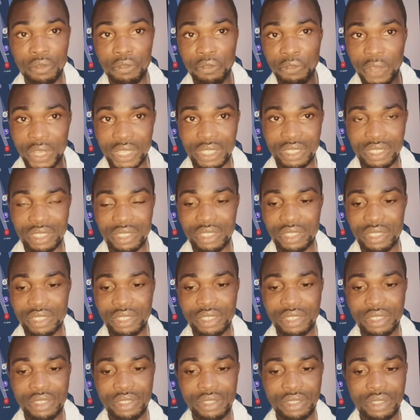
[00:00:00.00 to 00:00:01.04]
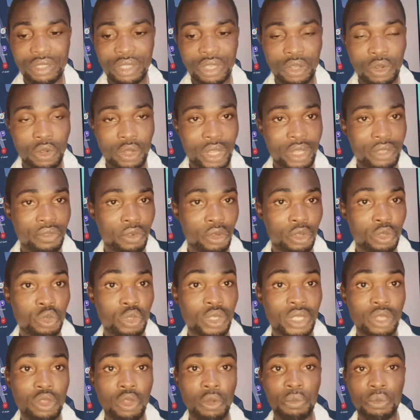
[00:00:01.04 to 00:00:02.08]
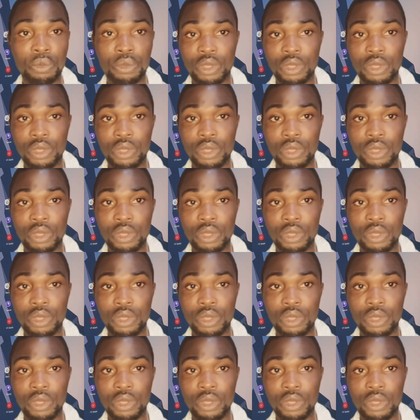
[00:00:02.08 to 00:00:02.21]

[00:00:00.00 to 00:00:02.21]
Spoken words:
pin first in order for you to set up